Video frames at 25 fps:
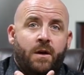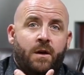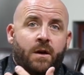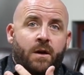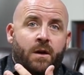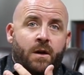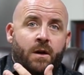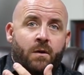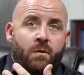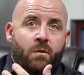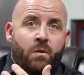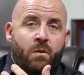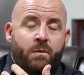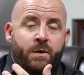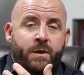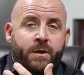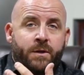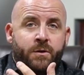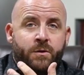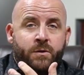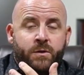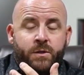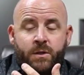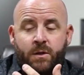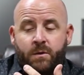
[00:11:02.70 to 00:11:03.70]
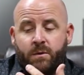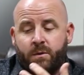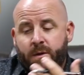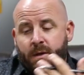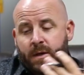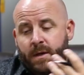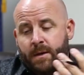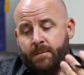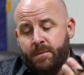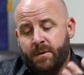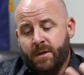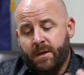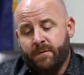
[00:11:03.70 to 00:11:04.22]
when we do so.
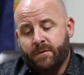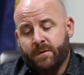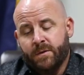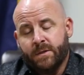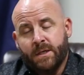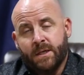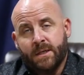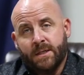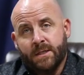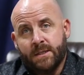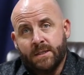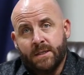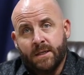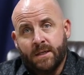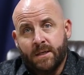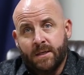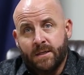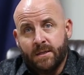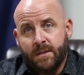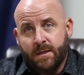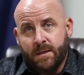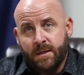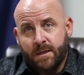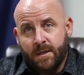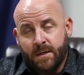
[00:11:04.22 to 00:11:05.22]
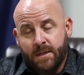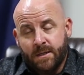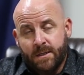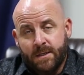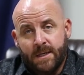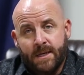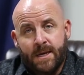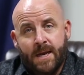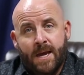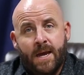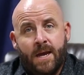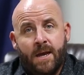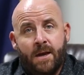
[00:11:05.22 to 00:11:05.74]
I believe it's hitting the Senate
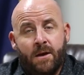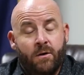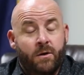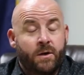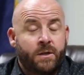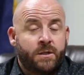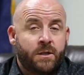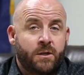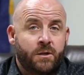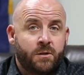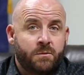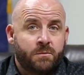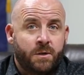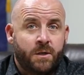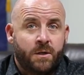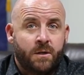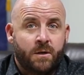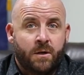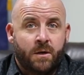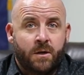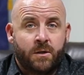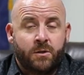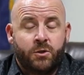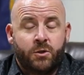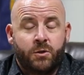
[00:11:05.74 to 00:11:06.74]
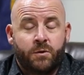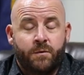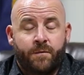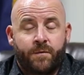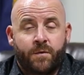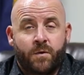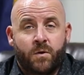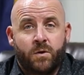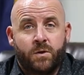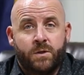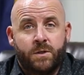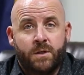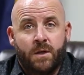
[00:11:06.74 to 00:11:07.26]
today, on June
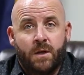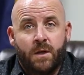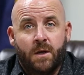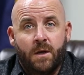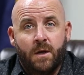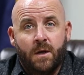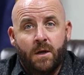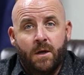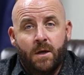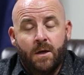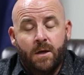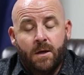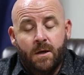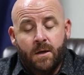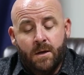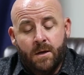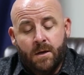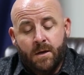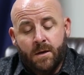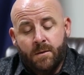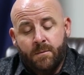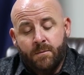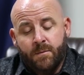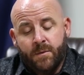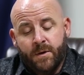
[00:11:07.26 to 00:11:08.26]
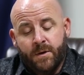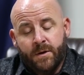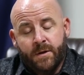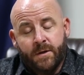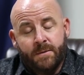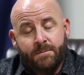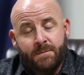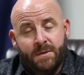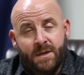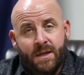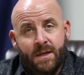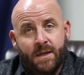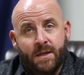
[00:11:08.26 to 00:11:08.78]
1st. They're going
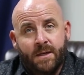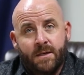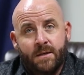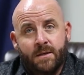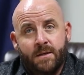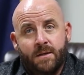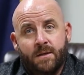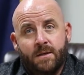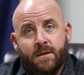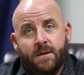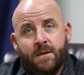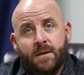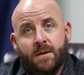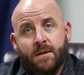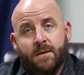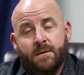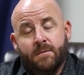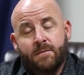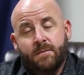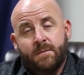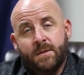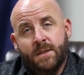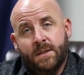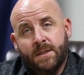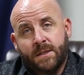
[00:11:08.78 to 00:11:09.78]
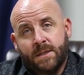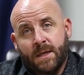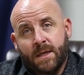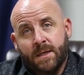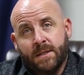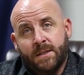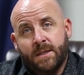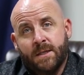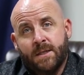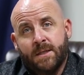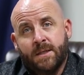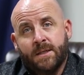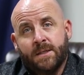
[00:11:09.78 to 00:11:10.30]
to begin
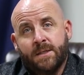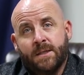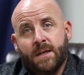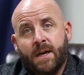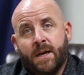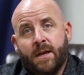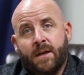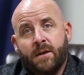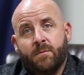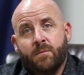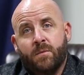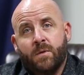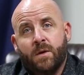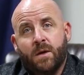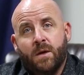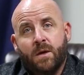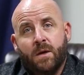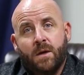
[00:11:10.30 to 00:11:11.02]
discussing this item.